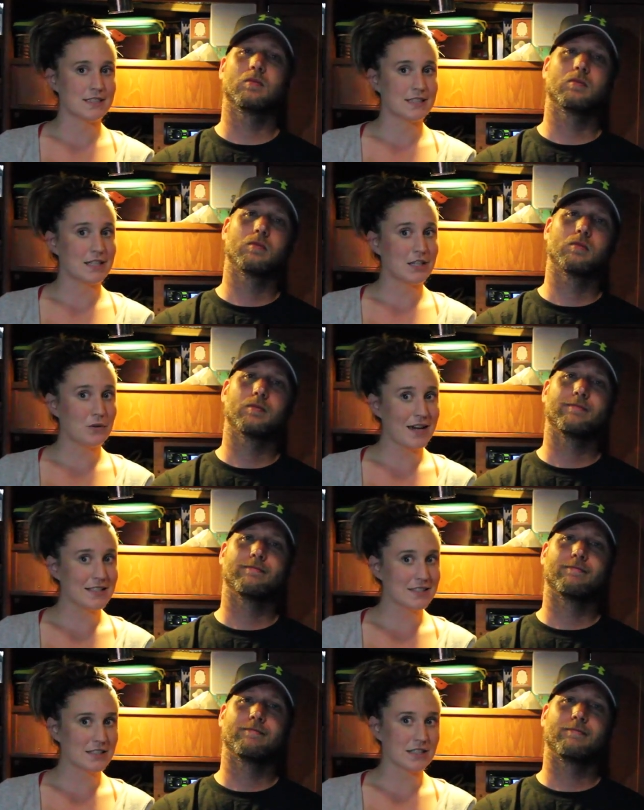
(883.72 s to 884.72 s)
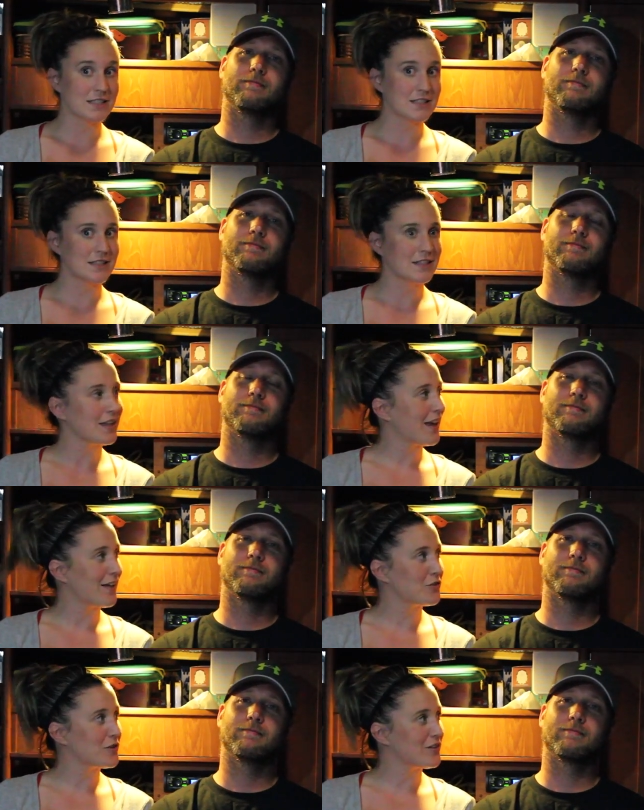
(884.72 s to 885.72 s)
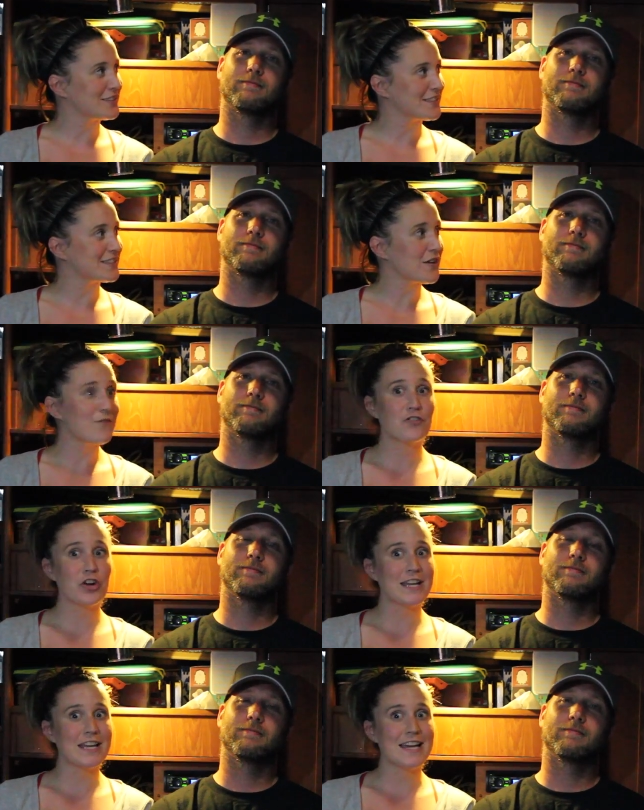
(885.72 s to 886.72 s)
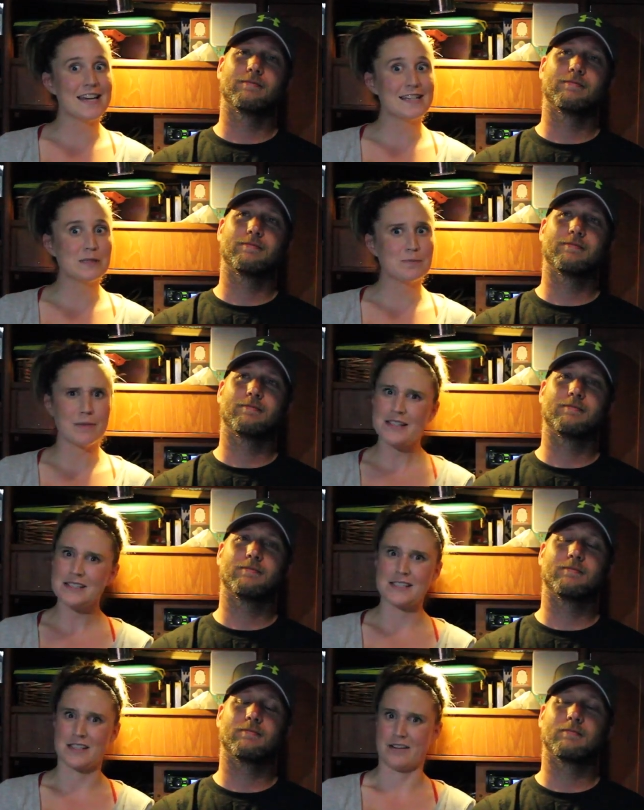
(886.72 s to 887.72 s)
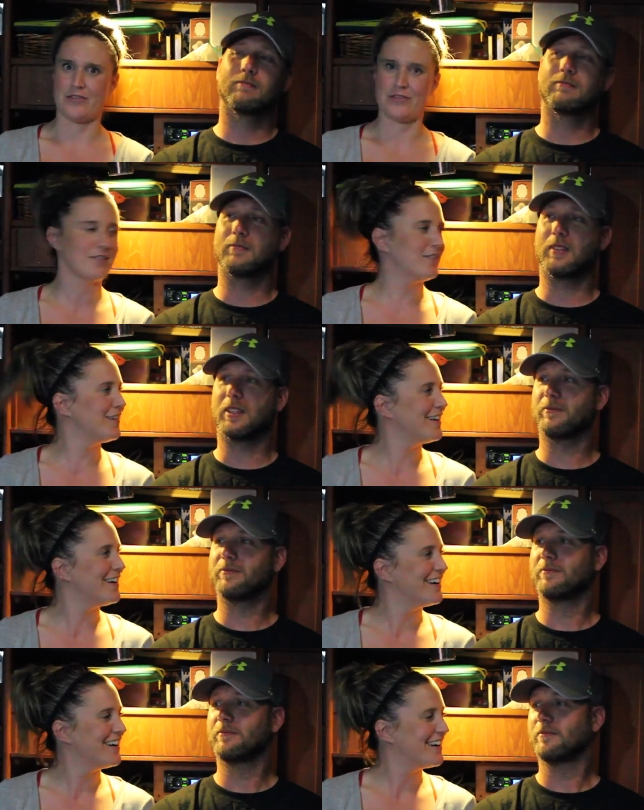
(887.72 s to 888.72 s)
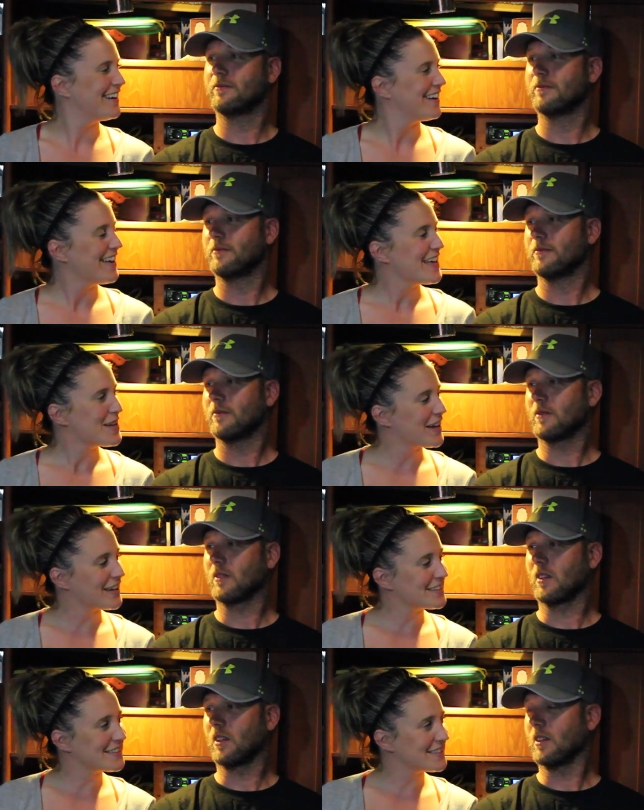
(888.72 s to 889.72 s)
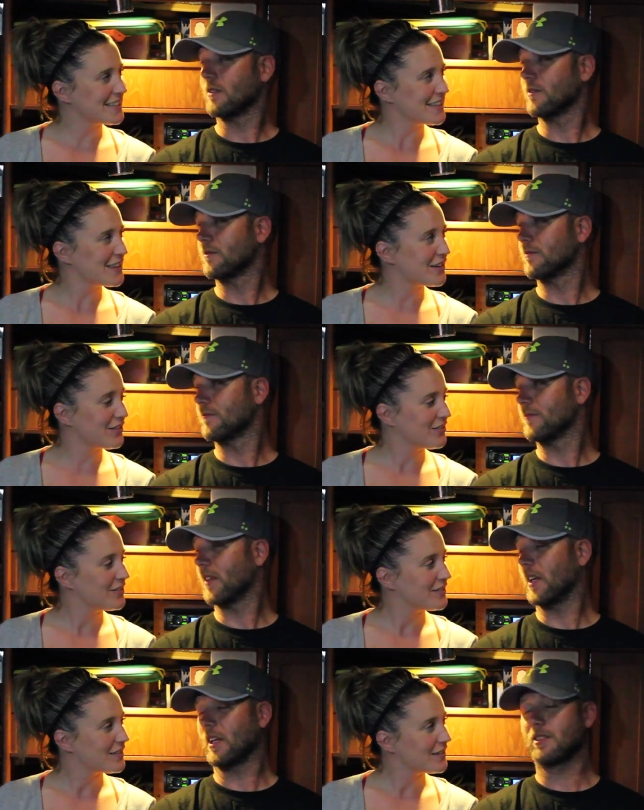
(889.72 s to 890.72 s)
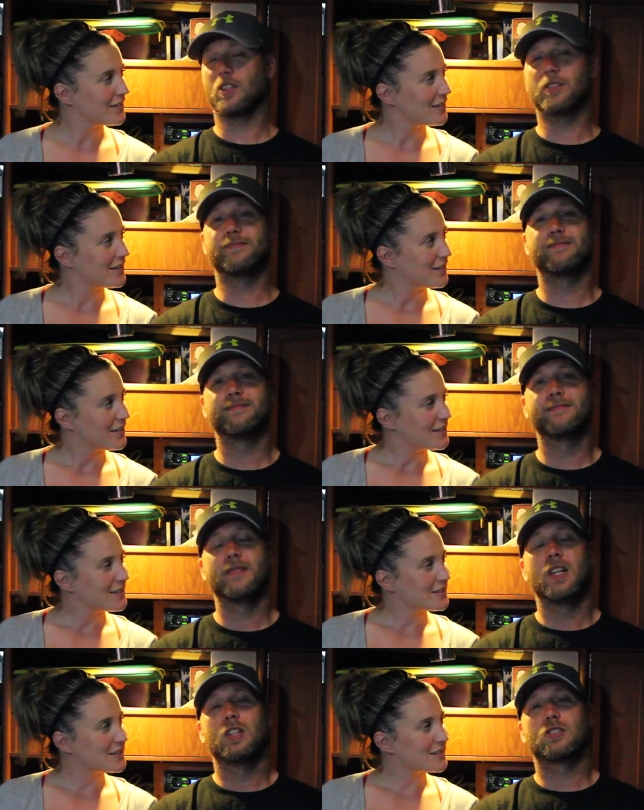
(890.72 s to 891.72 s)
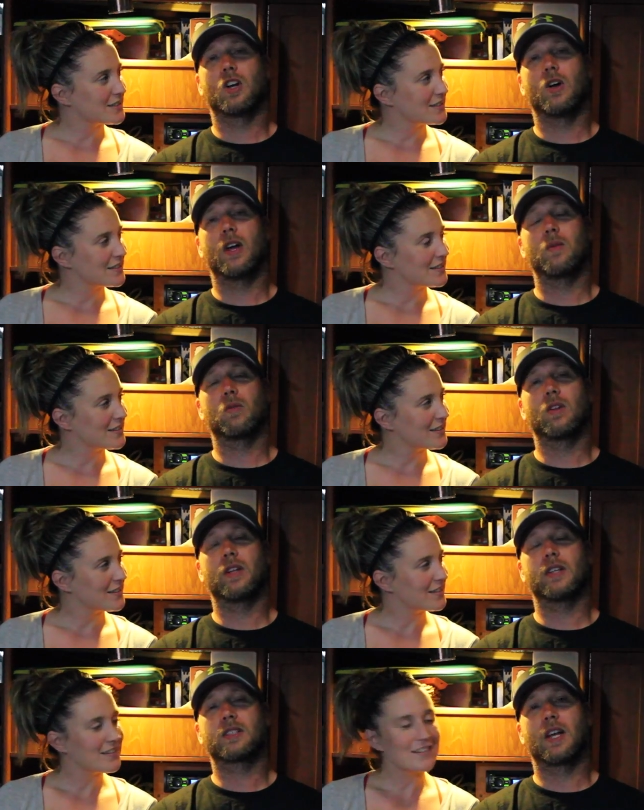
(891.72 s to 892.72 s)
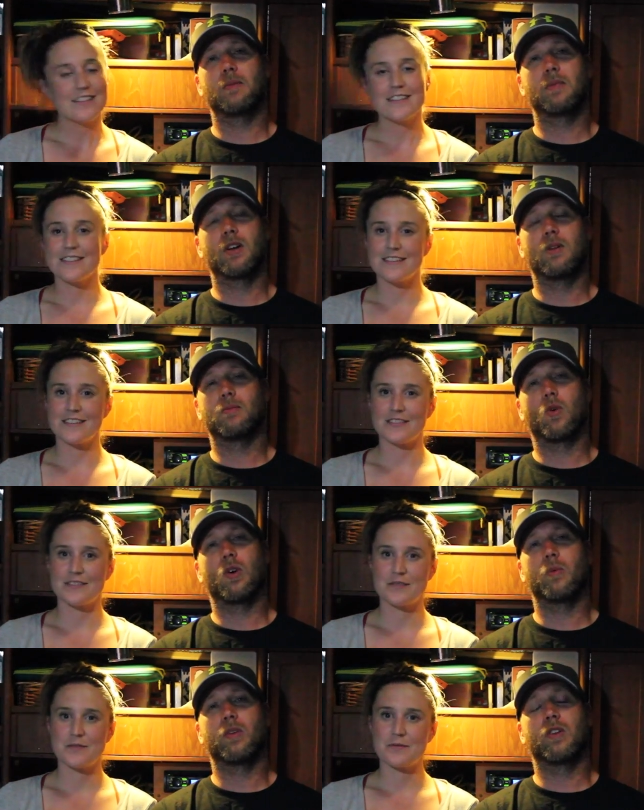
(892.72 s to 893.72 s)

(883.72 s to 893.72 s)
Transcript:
Speaker 1: it's in the U.S. because everywhere else is freaking expensive.
Speaker 2: Yeah.
Speaker 1: I guess that's it
Speaker 2: though. Yeah, I guess so. So hey, we're really excited to be on board. We